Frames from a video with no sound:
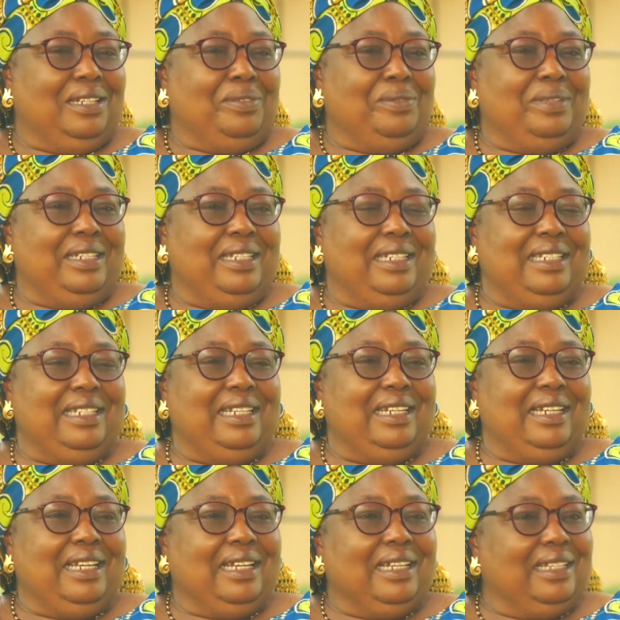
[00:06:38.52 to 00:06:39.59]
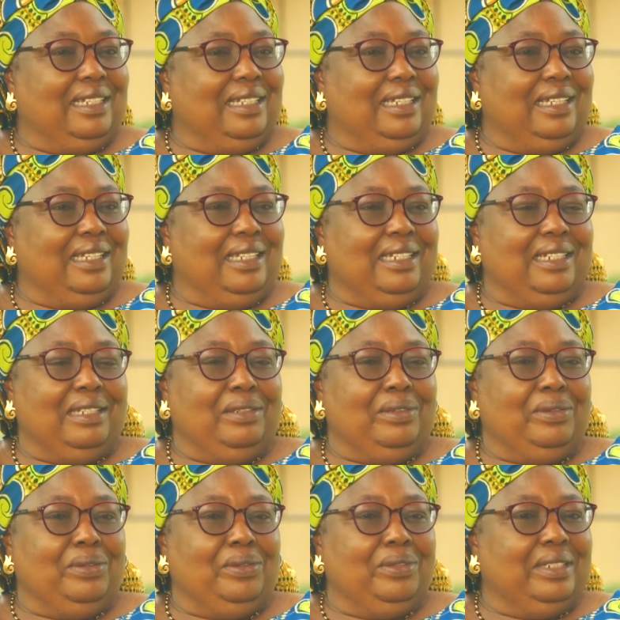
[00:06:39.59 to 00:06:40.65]
We didn't lack any
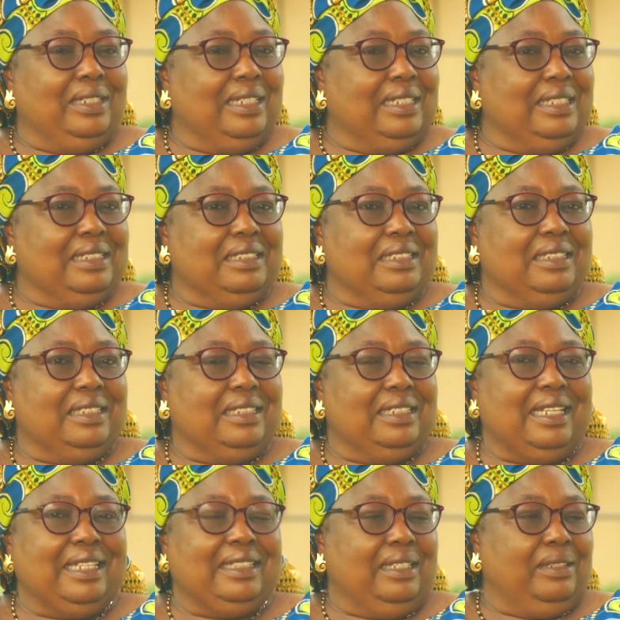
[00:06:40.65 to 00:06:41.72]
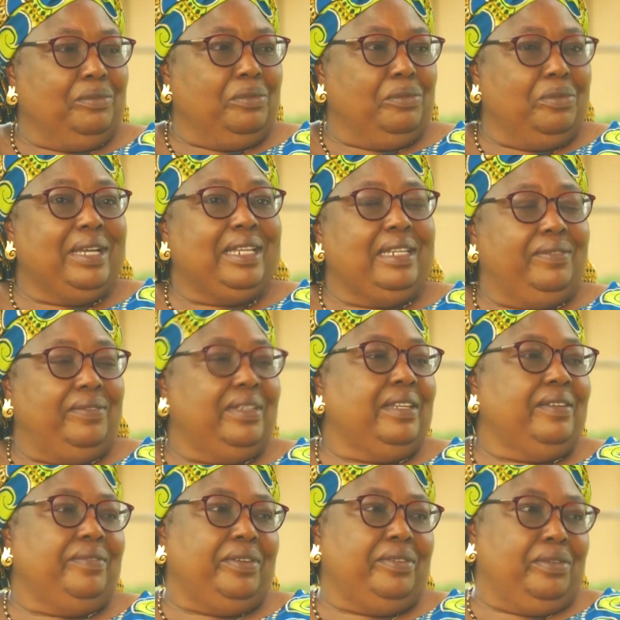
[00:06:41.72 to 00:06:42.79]
clothing, nothing. We're living a
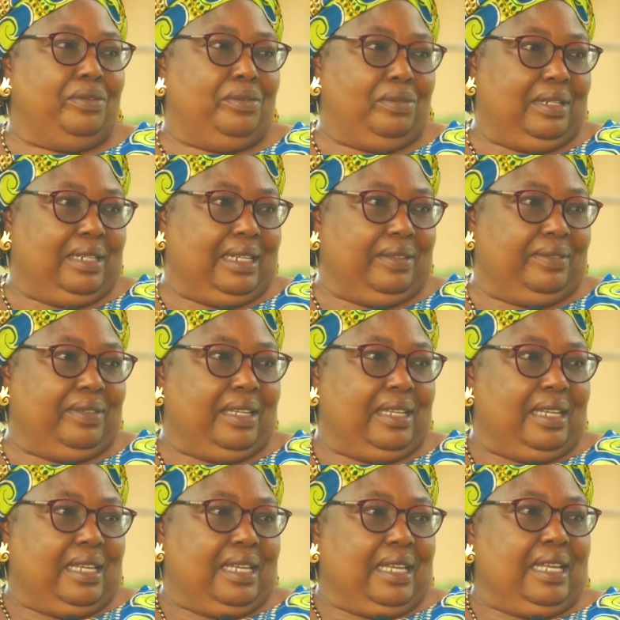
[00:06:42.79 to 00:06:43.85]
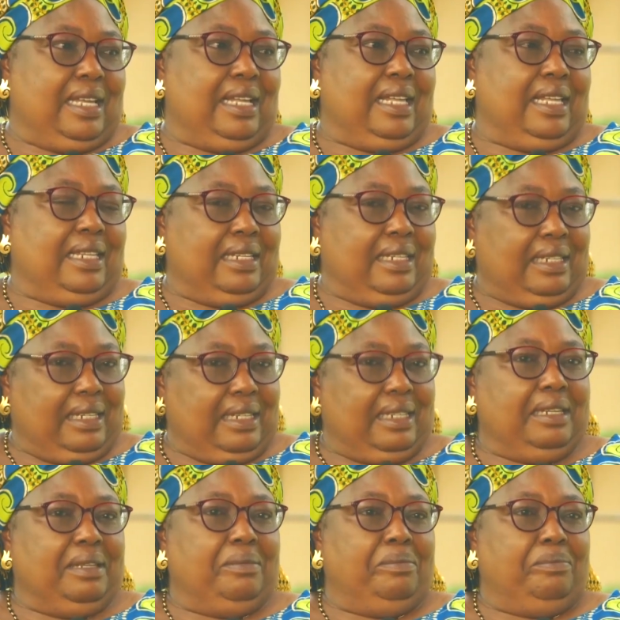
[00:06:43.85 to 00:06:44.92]
very good life. And
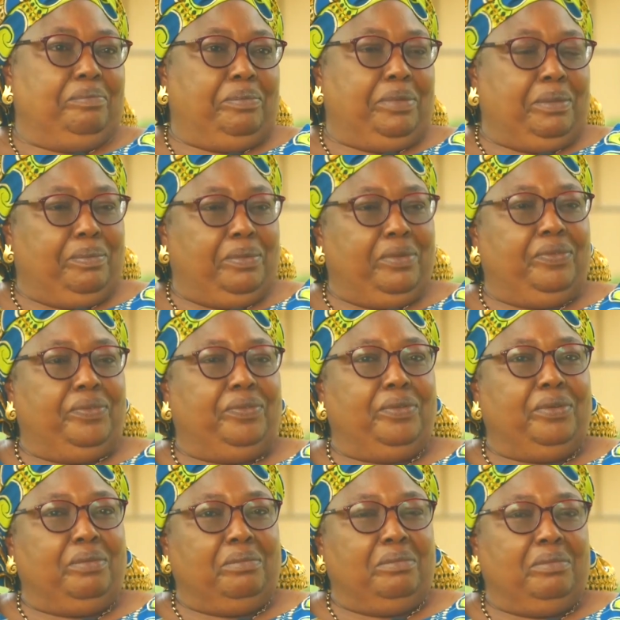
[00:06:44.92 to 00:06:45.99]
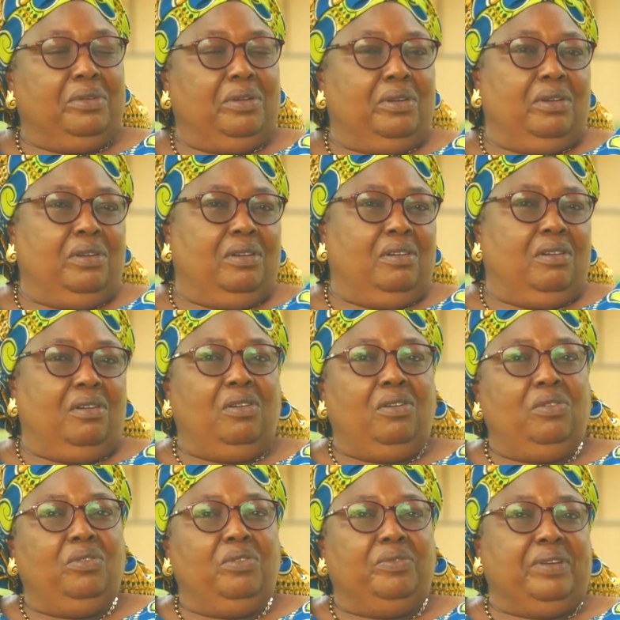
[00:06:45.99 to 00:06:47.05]
people from
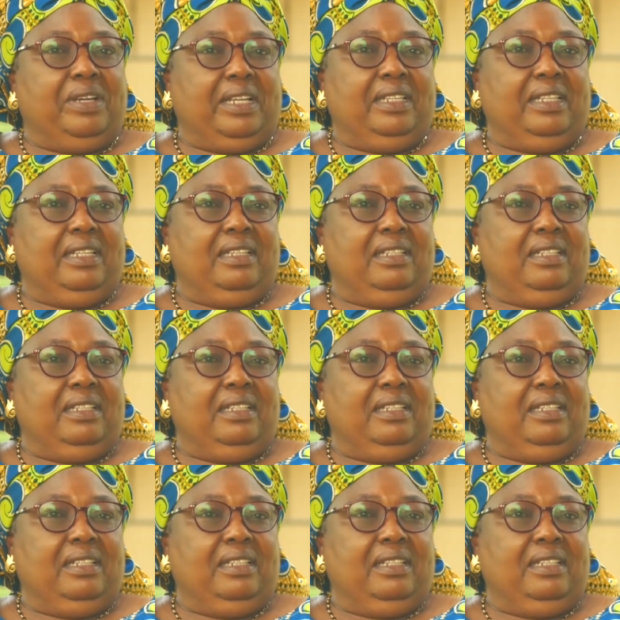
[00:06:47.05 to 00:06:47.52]
all over,